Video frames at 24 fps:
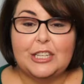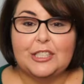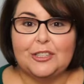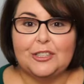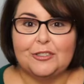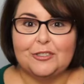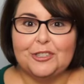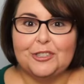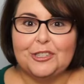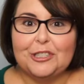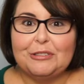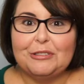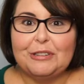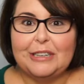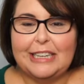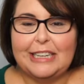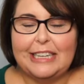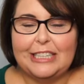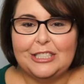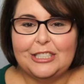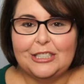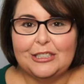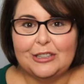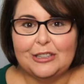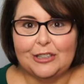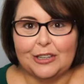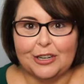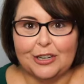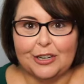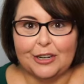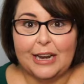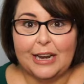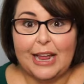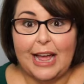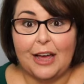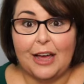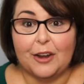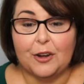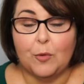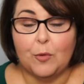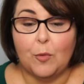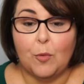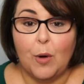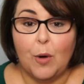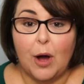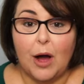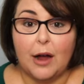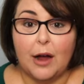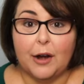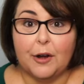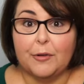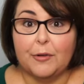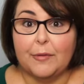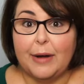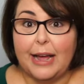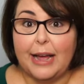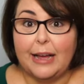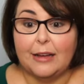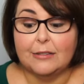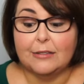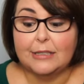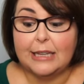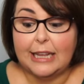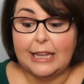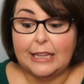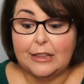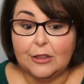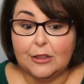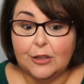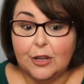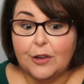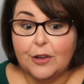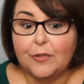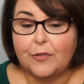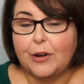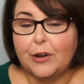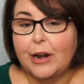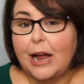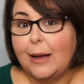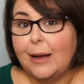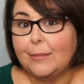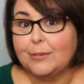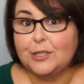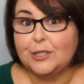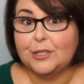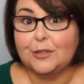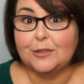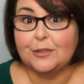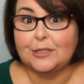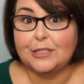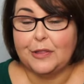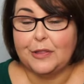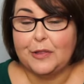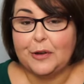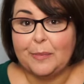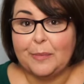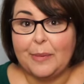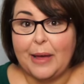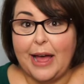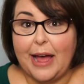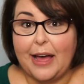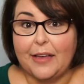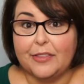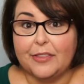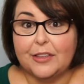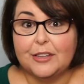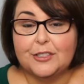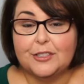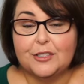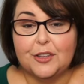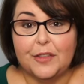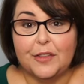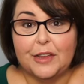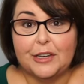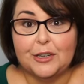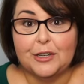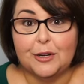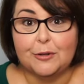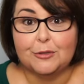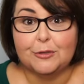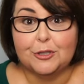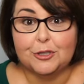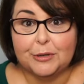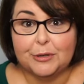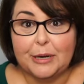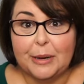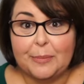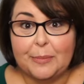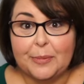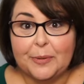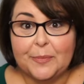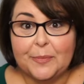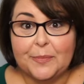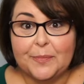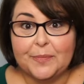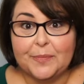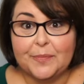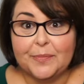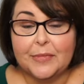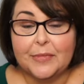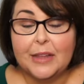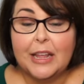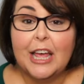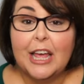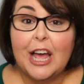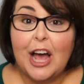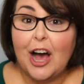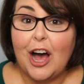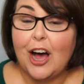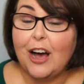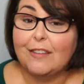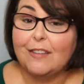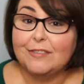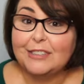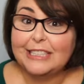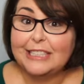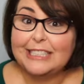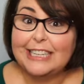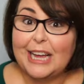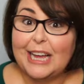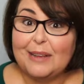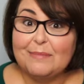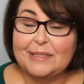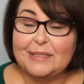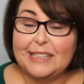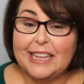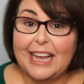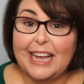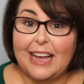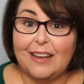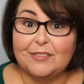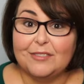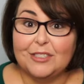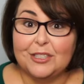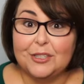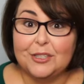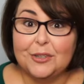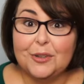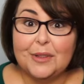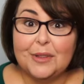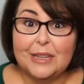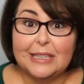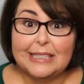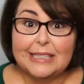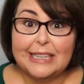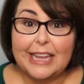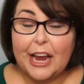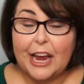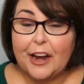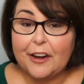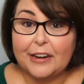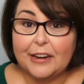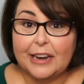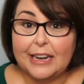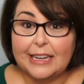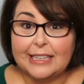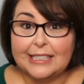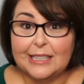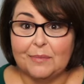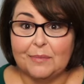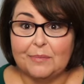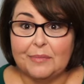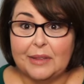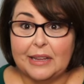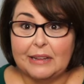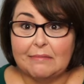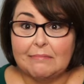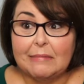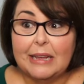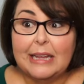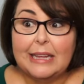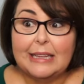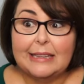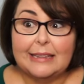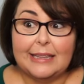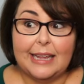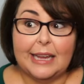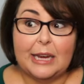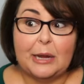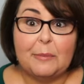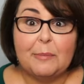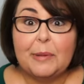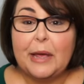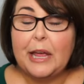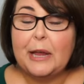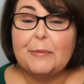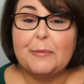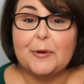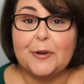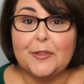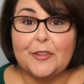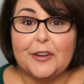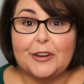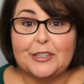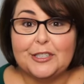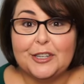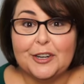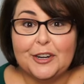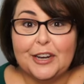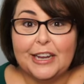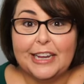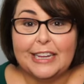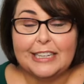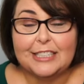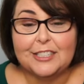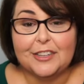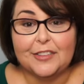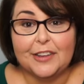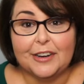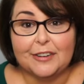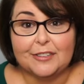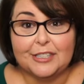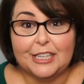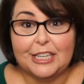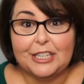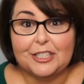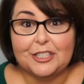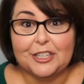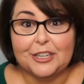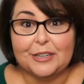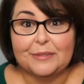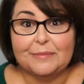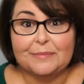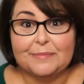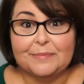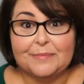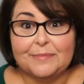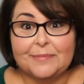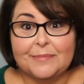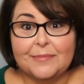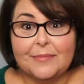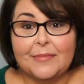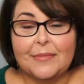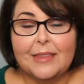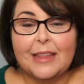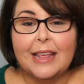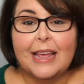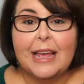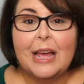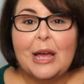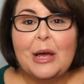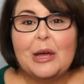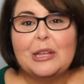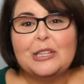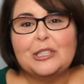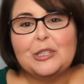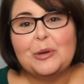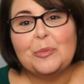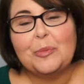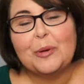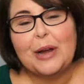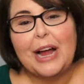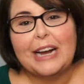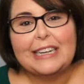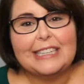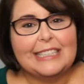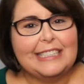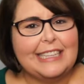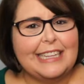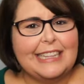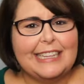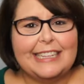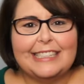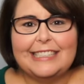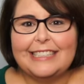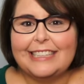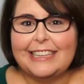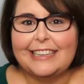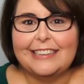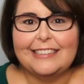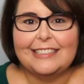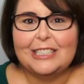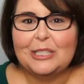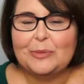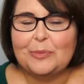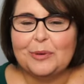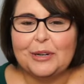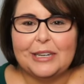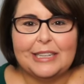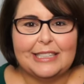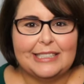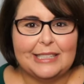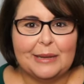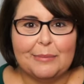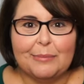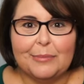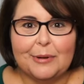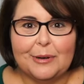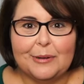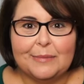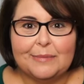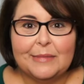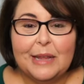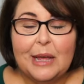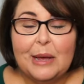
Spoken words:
So children need to learn how to walk around and look for obstacles in their path so they don't trip. Oftentimes they have to do this carrying something, like a paper they're turning into their teacher. So practicing this skill is pretty simple.